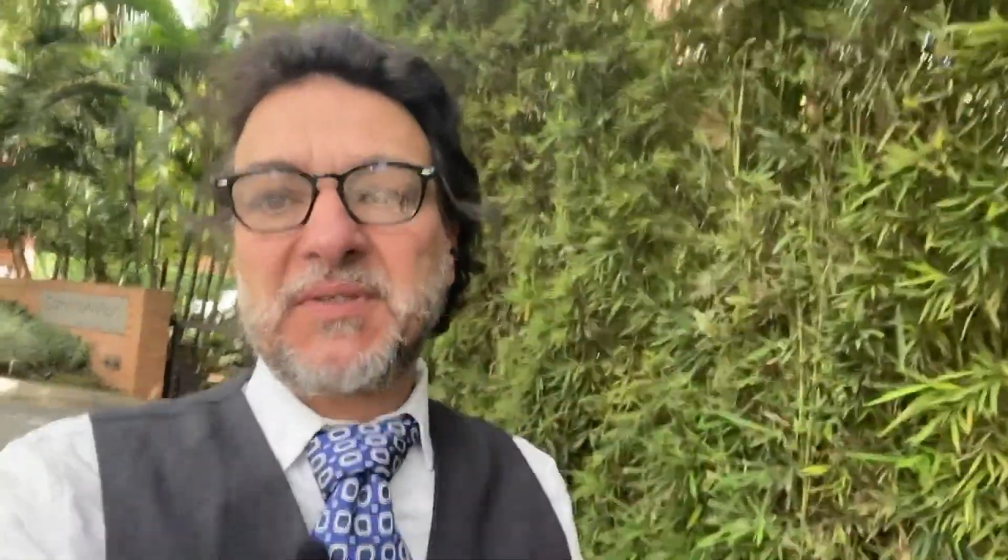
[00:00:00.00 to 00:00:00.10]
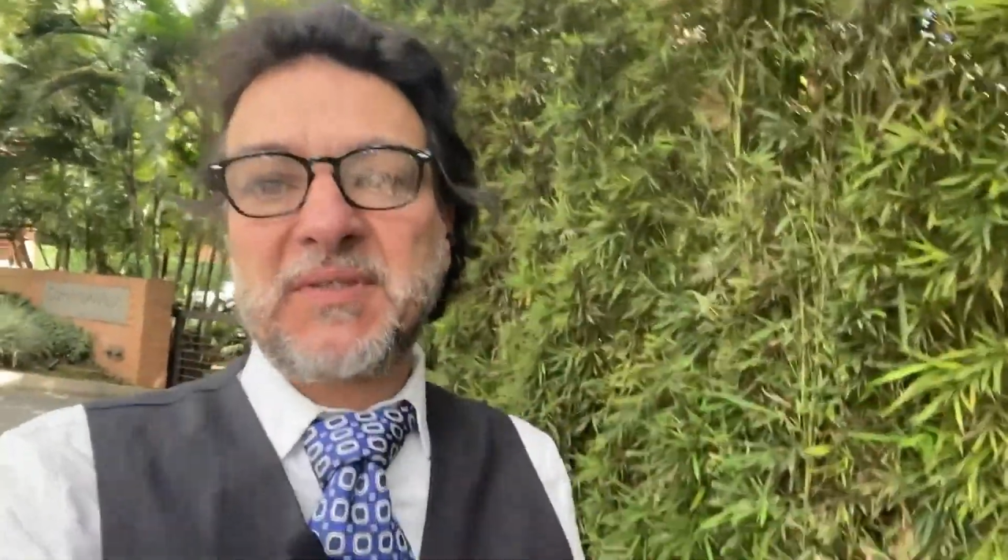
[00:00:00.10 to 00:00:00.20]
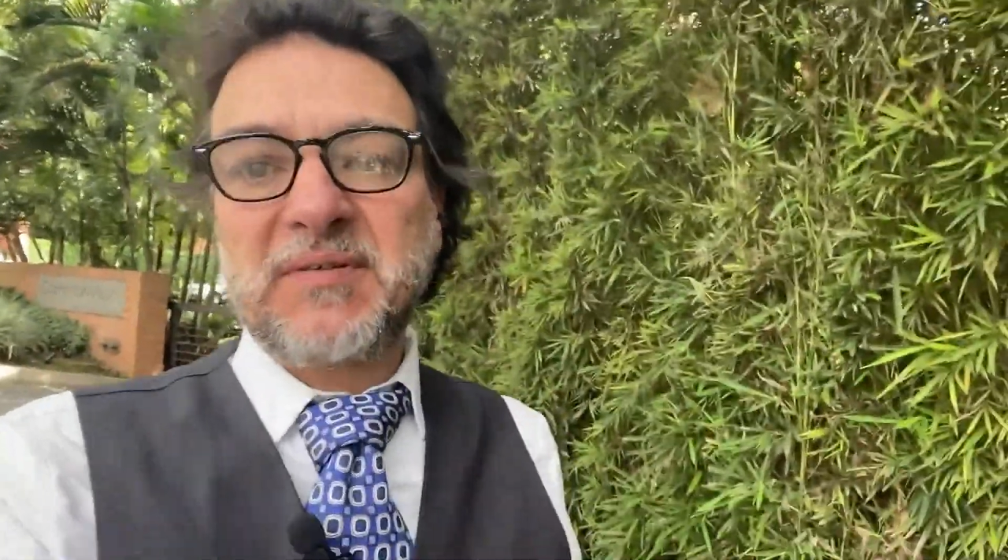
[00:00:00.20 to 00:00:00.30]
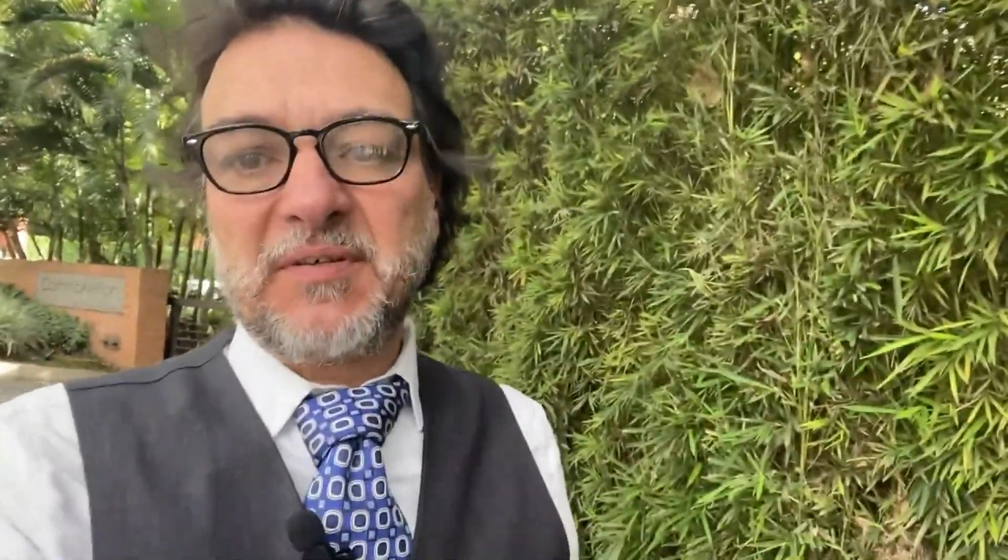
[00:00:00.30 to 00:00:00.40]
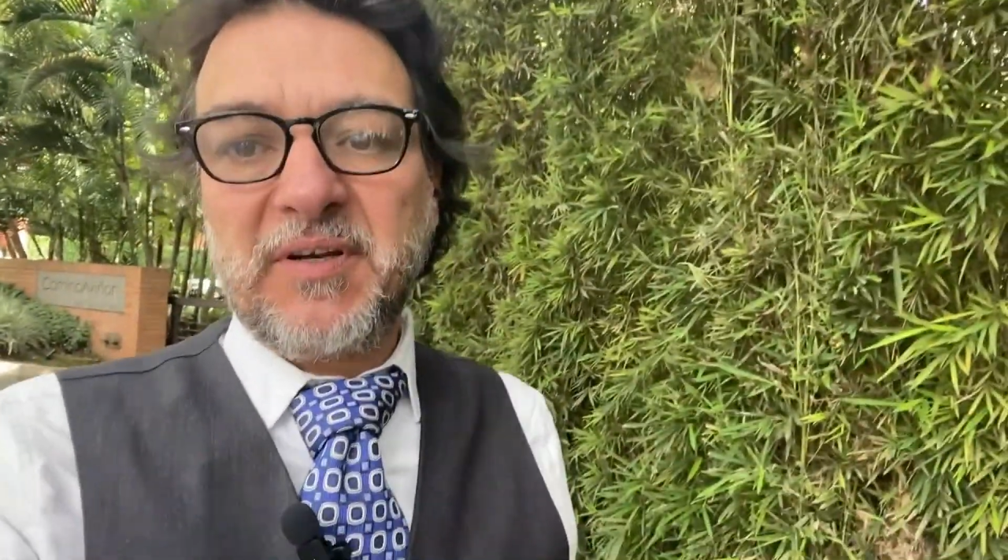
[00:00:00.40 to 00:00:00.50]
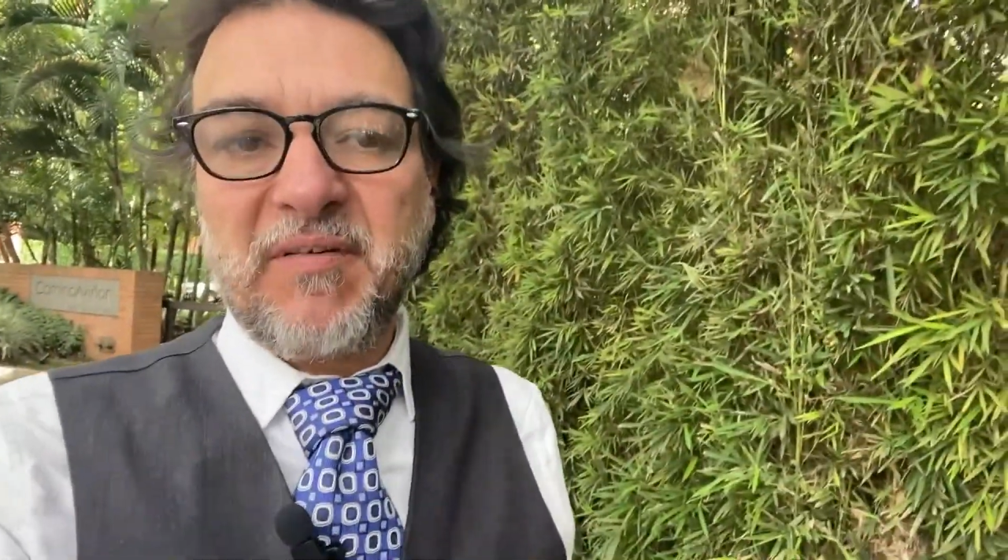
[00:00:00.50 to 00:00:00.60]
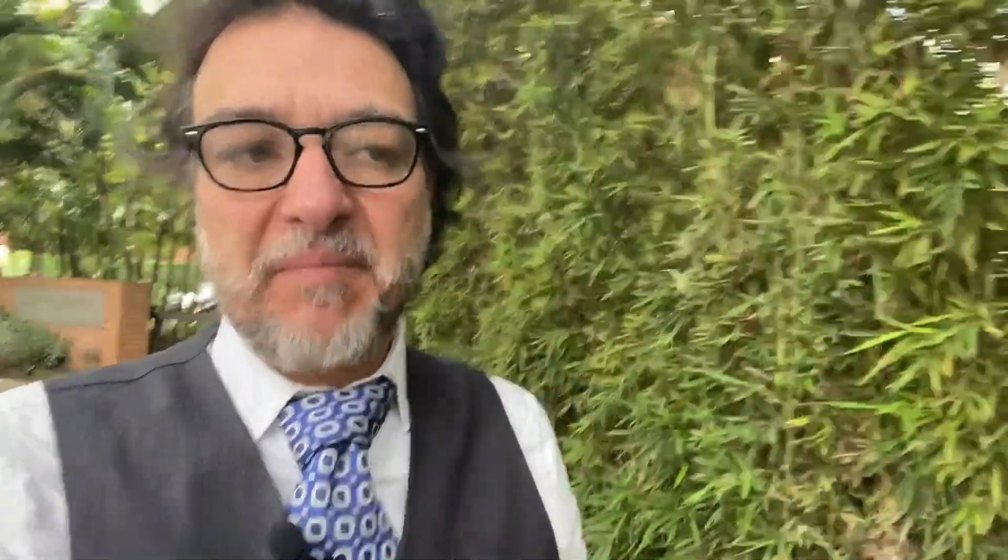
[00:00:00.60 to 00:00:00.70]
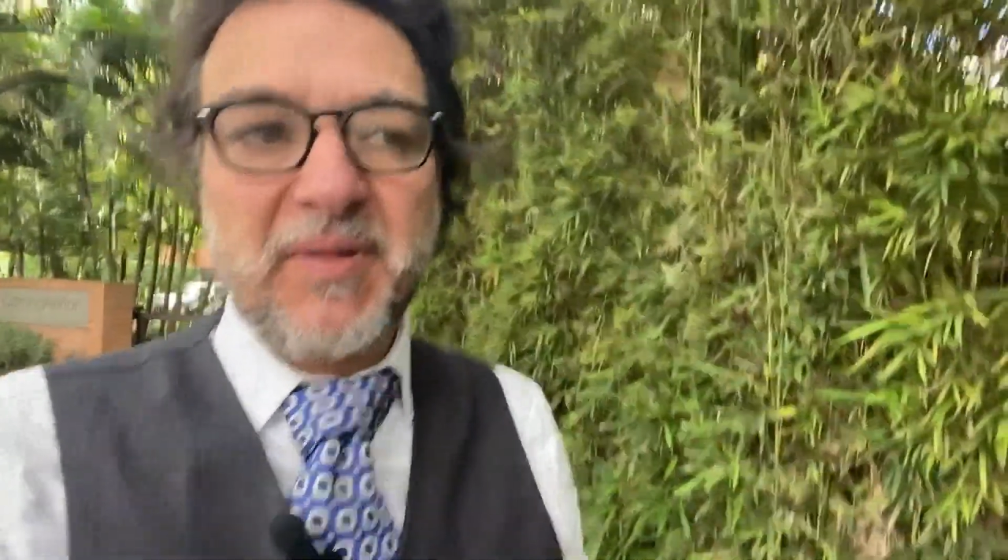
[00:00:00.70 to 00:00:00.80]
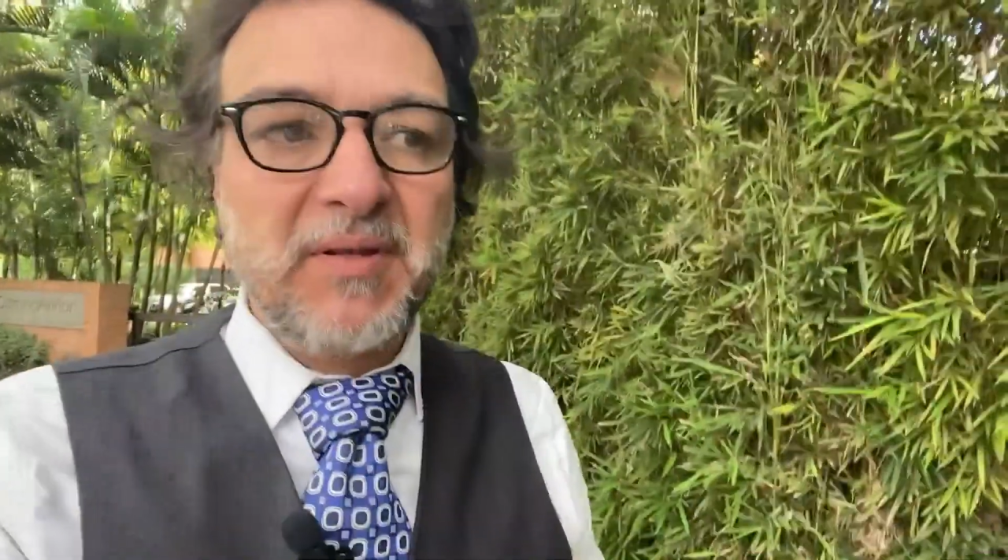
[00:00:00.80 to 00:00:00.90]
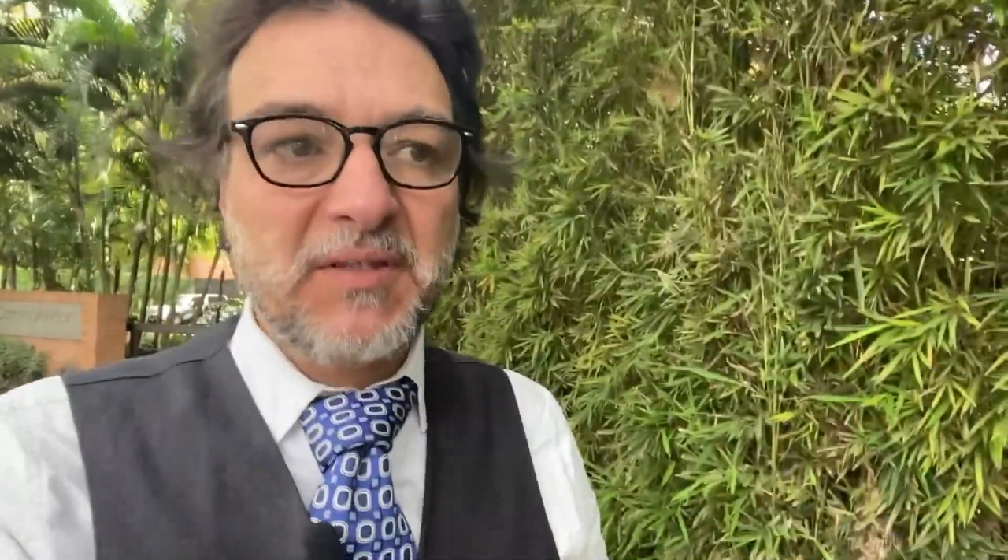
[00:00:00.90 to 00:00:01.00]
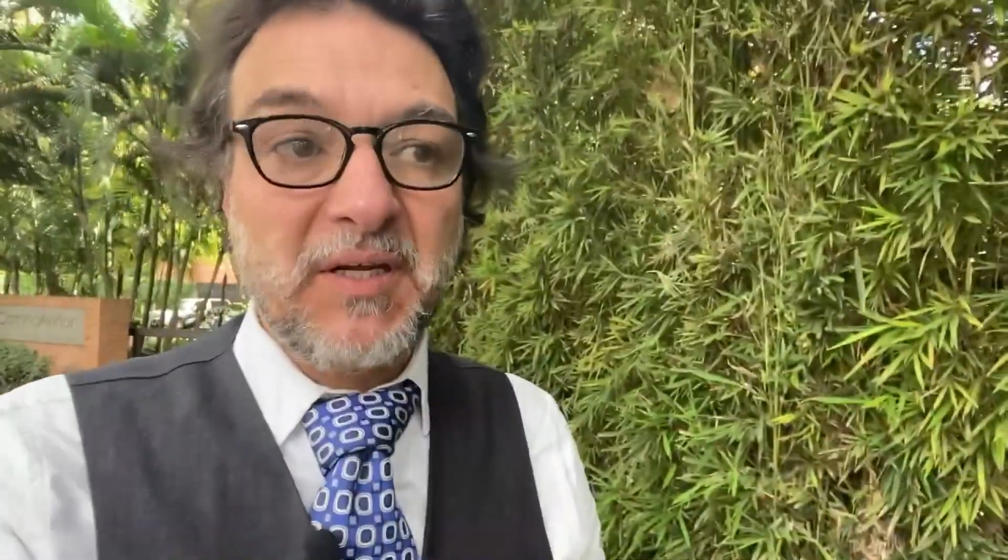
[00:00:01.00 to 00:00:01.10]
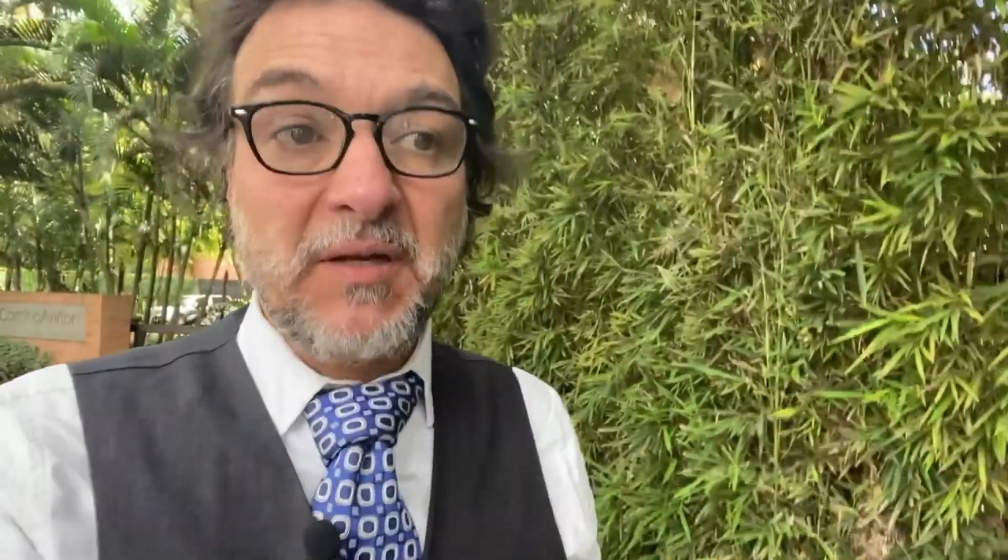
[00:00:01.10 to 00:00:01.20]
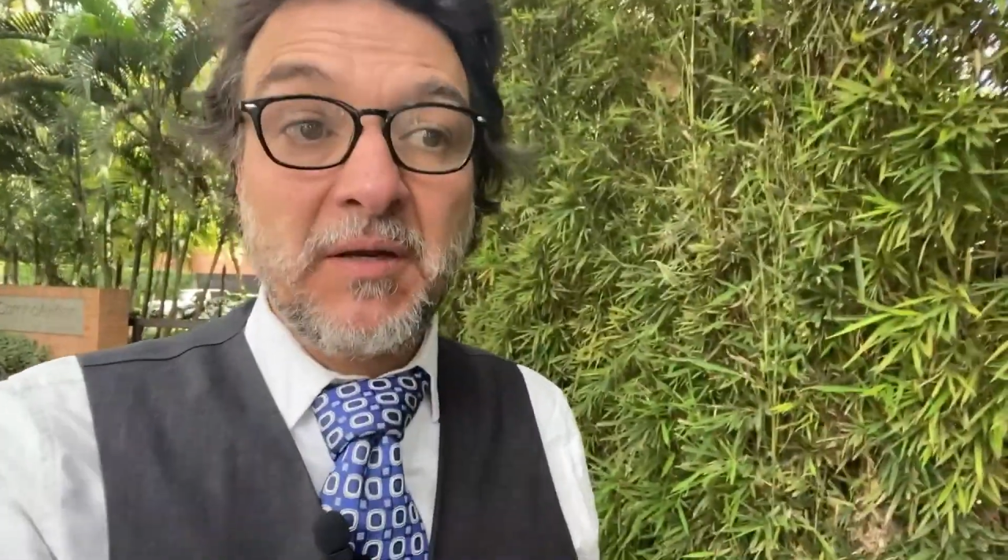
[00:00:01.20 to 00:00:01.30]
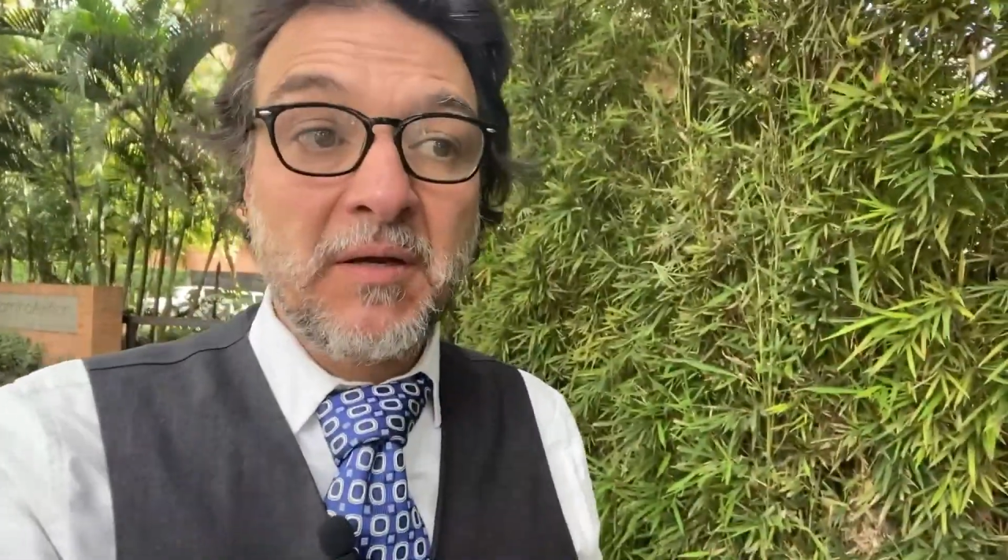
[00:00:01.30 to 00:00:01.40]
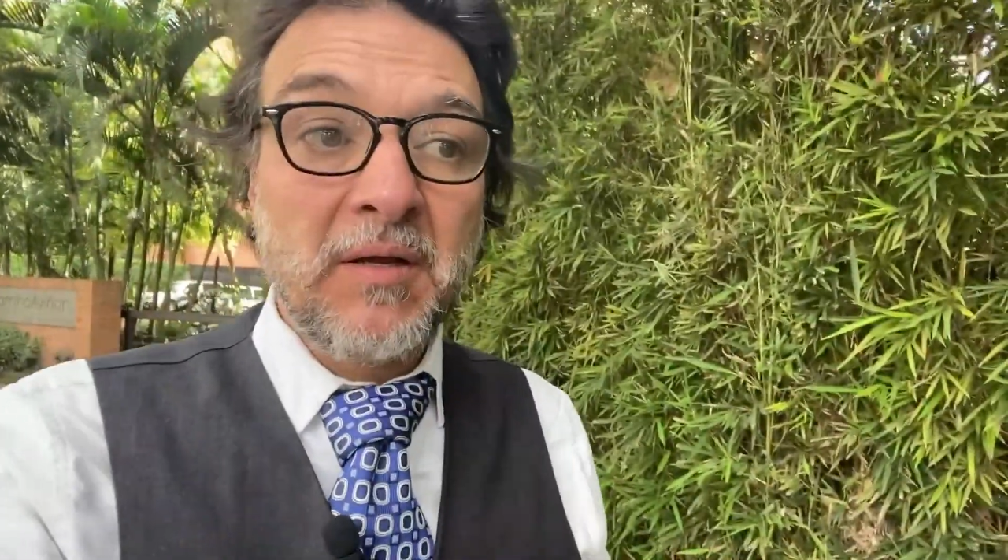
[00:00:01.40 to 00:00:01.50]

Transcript: in the city of Medellin,